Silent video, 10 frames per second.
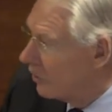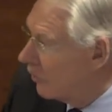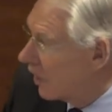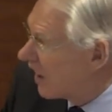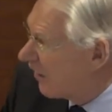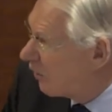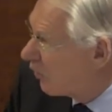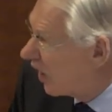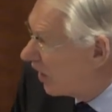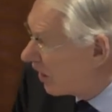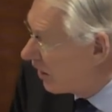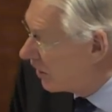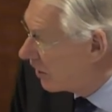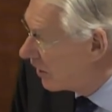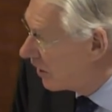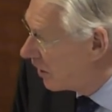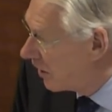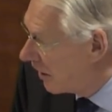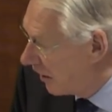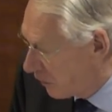we're going to have a break.
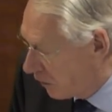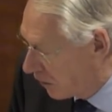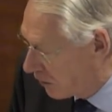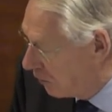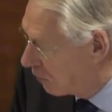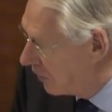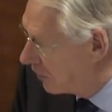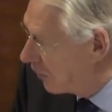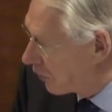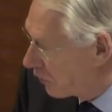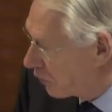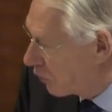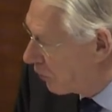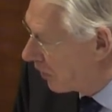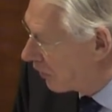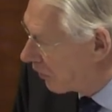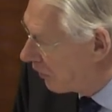I have to ask you, please, not to talk about your